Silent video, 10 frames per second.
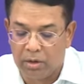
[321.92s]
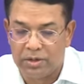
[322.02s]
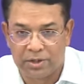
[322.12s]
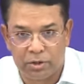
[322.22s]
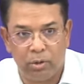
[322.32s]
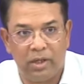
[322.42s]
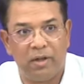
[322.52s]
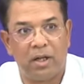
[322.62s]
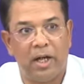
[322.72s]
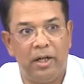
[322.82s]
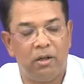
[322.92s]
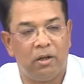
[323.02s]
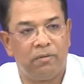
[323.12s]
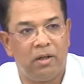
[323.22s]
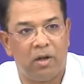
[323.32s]
Just to give an idea
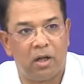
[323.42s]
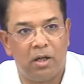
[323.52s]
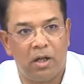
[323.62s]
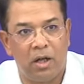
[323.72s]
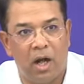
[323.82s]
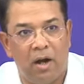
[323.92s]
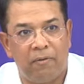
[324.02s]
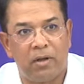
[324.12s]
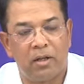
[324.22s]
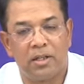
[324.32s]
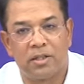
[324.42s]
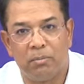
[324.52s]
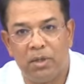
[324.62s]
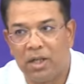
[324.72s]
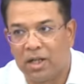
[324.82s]
of the work done after the
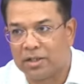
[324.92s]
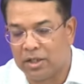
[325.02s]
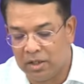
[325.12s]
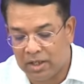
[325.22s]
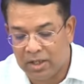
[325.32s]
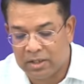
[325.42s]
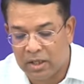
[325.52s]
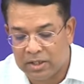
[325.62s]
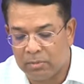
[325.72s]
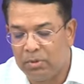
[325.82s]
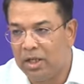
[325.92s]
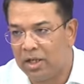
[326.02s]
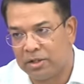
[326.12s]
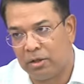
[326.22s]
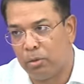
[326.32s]
assembly election, assembly
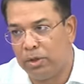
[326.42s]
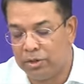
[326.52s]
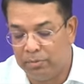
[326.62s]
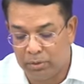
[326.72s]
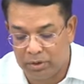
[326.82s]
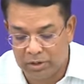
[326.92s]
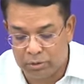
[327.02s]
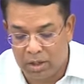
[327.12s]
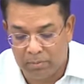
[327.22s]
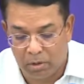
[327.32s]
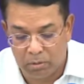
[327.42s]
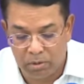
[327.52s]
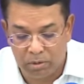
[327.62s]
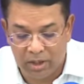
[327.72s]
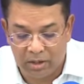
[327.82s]
election gurinchi meeku telusu, I am not
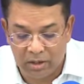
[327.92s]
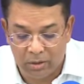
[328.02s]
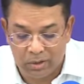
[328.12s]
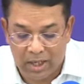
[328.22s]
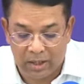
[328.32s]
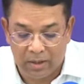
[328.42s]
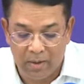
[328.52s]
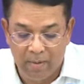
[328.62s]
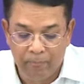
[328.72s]
going to get into that.